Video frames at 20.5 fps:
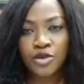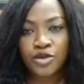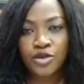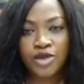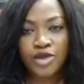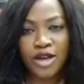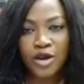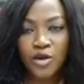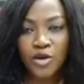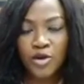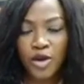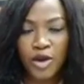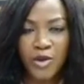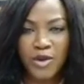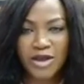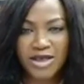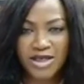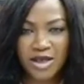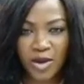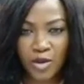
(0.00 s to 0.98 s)
you're not
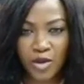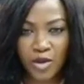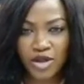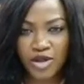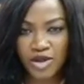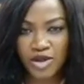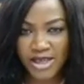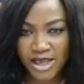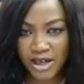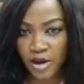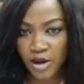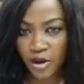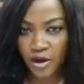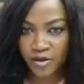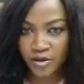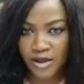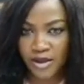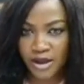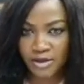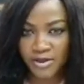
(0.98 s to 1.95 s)
going with someone to take
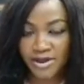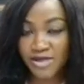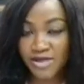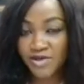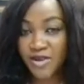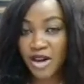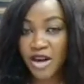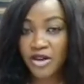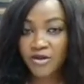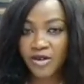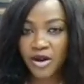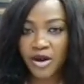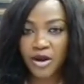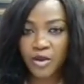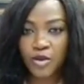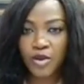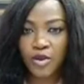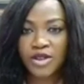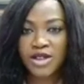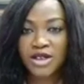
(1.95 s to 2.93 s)
care of them? It's very,
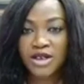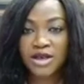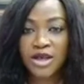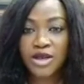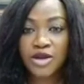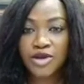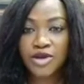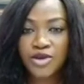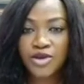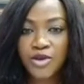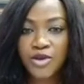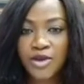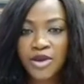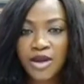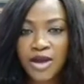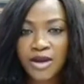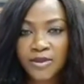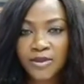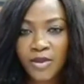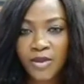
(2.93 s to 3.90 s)
very important that you
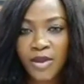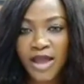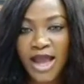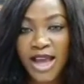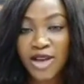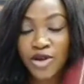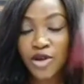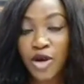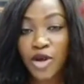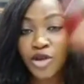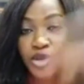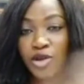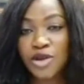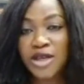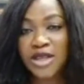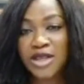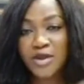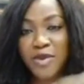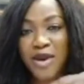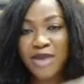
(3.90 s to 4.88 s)
do that. And you
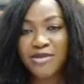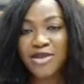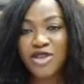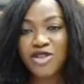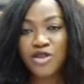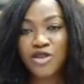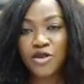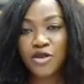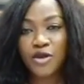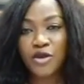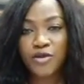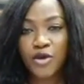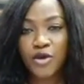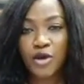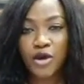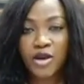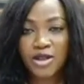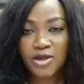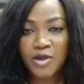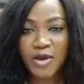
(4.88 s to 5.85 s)
also need the permission
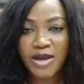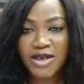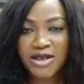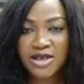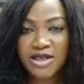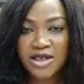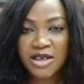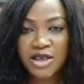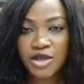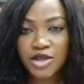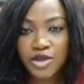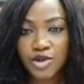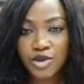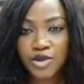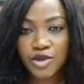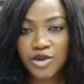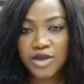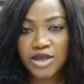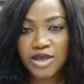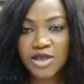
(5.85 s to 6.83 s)
of your husband
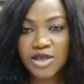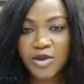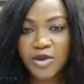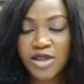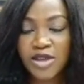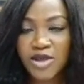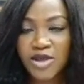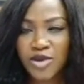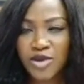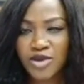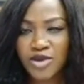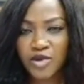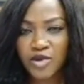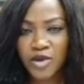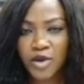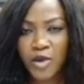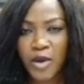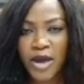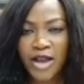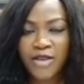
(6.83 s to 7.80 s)
to do this, because they would